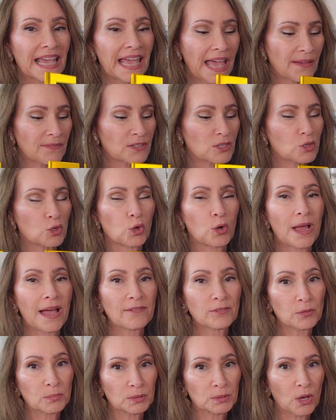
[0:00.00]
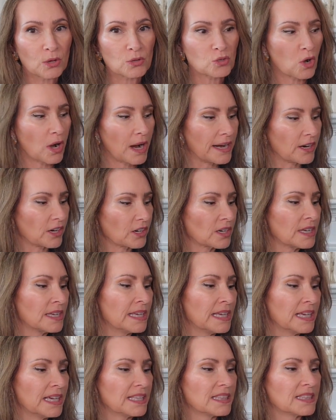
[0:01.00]
have a travel blow dryer.
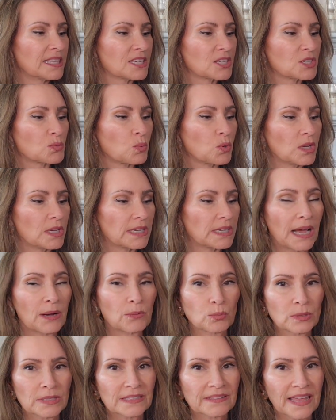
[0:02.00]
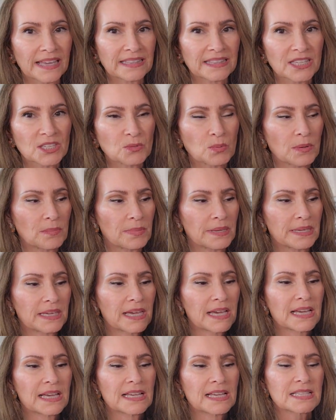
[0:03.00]
This one, I really like this one
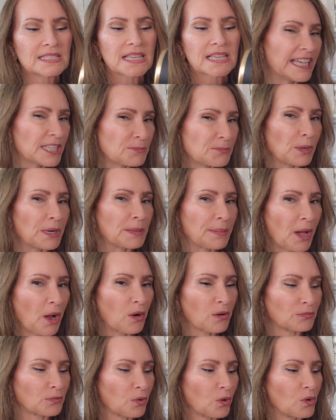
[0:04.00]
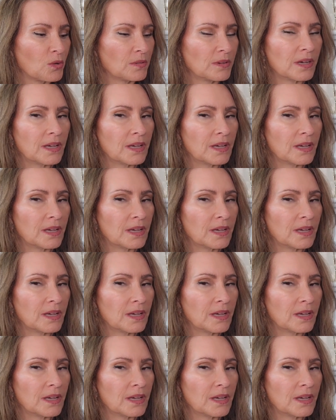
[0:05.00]
because it's pretty powerful.